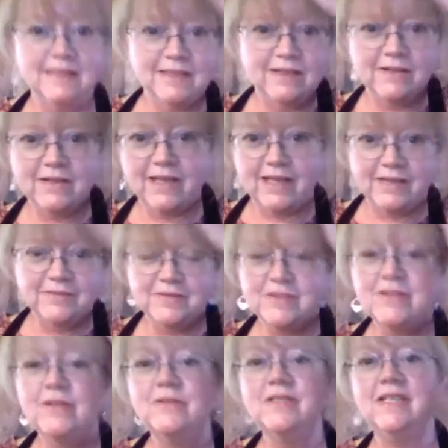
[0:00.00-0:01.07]
Okay,
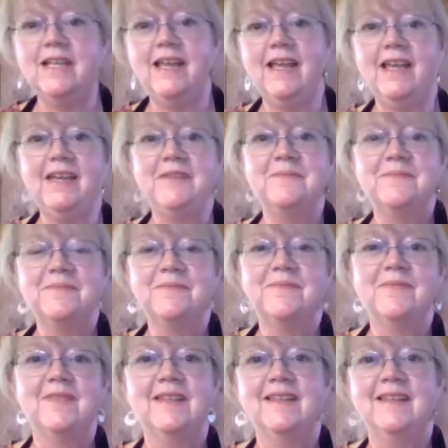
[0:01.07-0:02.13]
so today
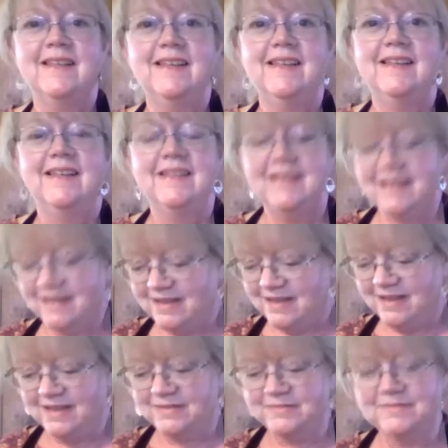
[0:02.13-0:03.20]

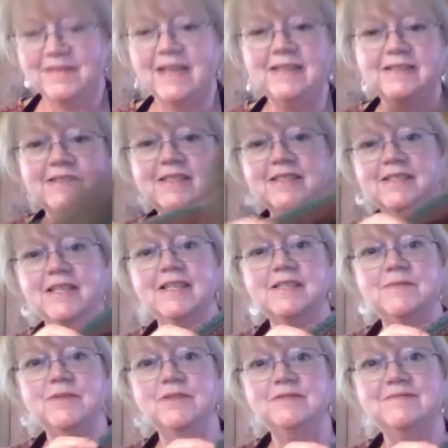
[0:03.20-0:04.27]
it's
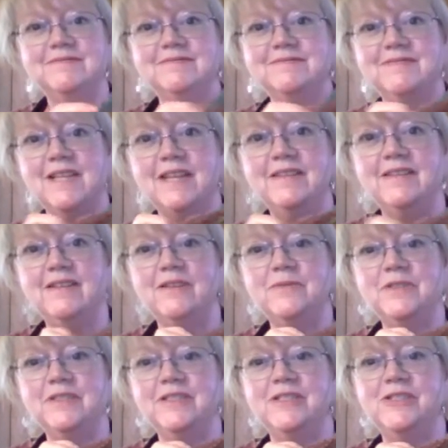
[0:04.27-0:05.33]
successful. I think
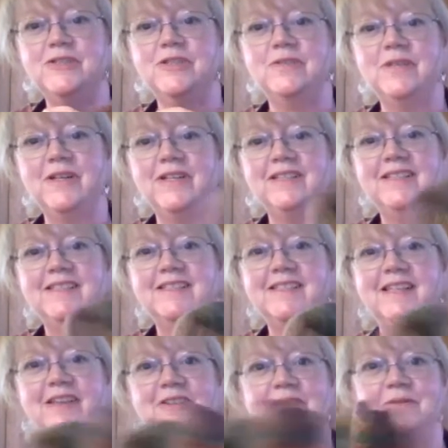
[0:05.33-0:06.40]
I'll really enjoy wearing these
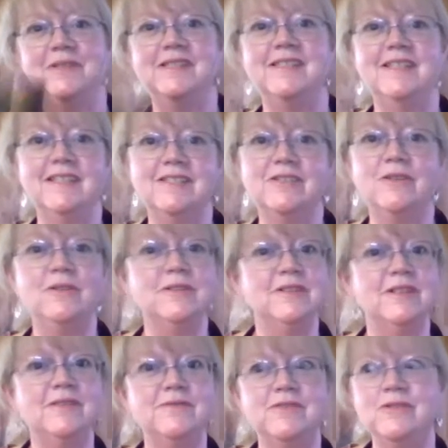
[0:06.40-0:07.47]
together once it gets
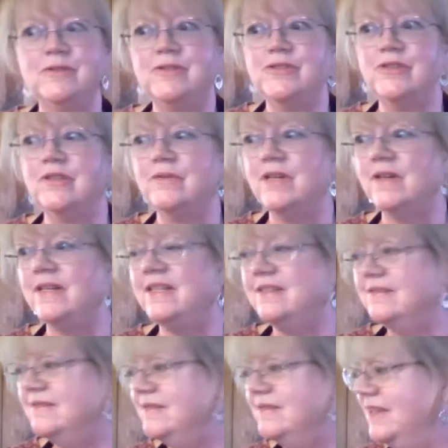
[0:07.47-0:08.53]
cold enough to enjoy
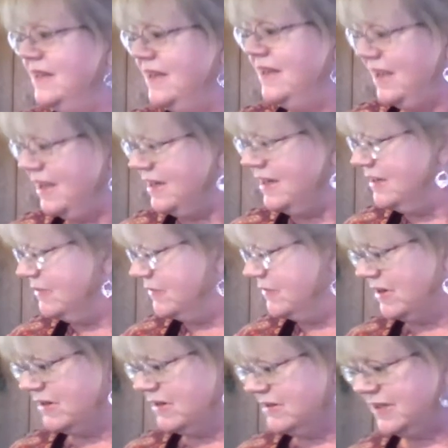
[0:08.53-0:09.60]
wearing any
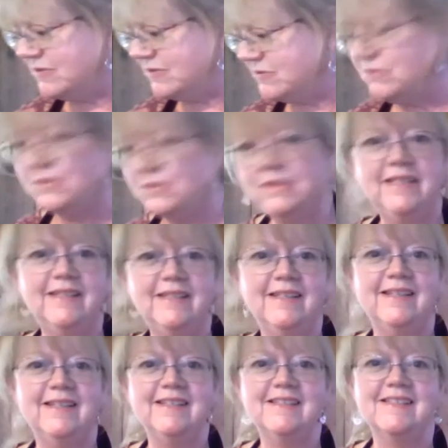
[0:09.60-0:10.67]
of our extra woolly
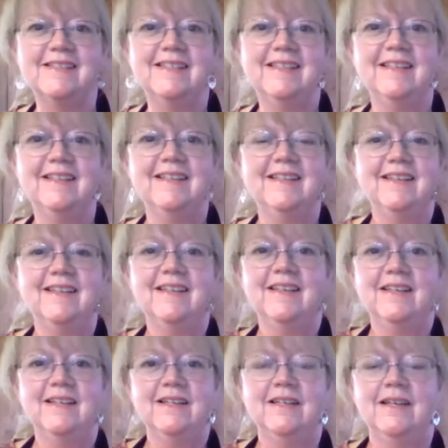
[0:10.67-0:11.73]
things.
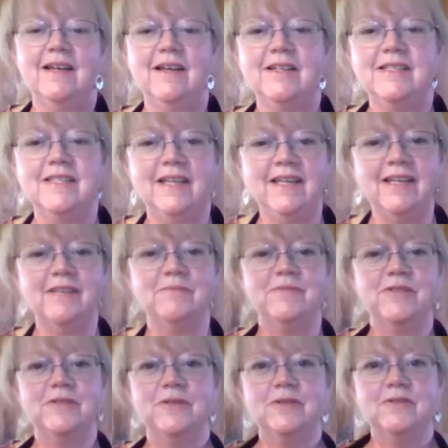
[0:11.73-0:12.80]
Today
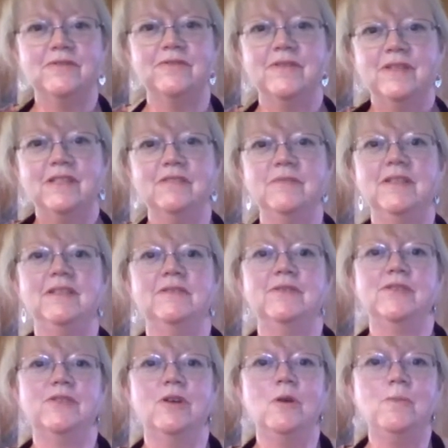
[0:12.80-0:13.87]
I'm sort of in the middle
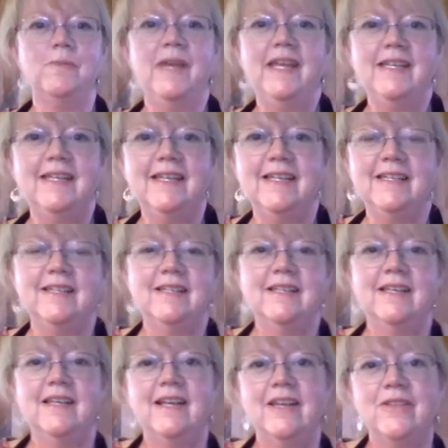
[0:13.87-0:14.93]
of soap making,
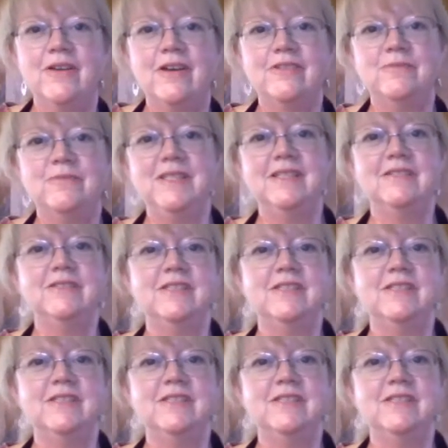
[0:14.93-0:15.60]
and I thought it would be a good